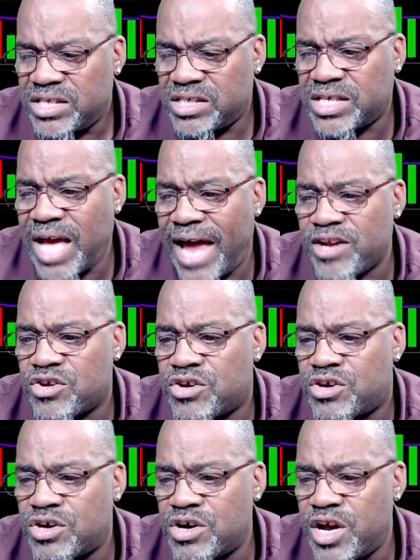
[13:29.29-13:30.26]
It's got
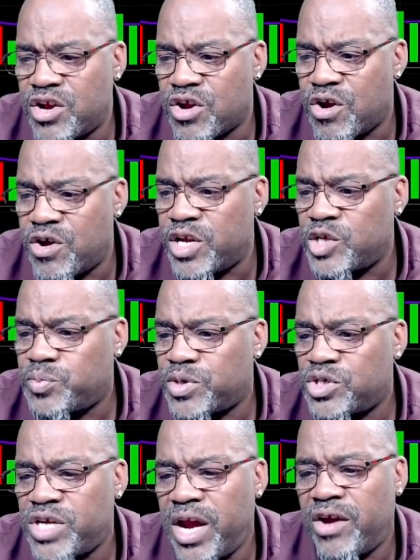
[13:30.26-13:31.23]
good earnings
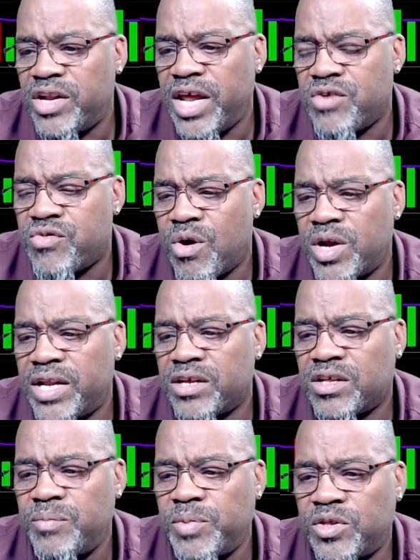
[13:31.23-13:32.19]
per share and they grow it at
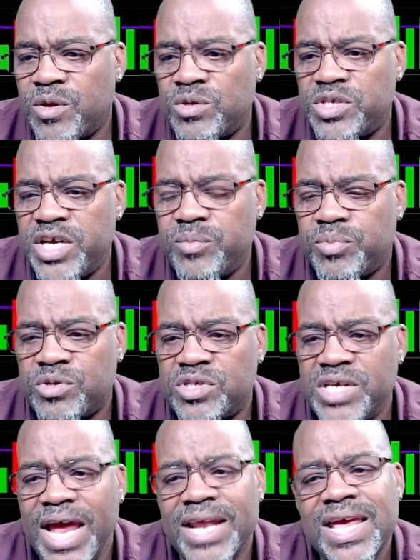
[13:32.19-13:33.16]
a clip of
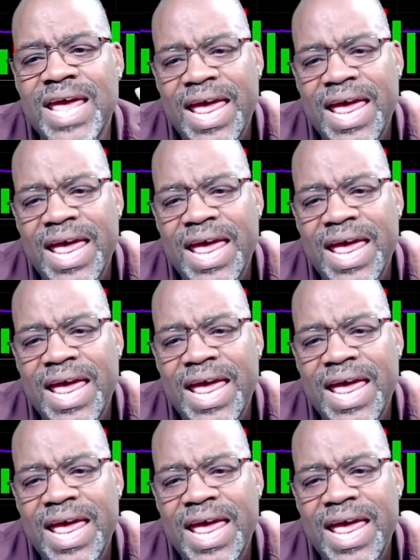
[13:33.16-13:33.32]
13%.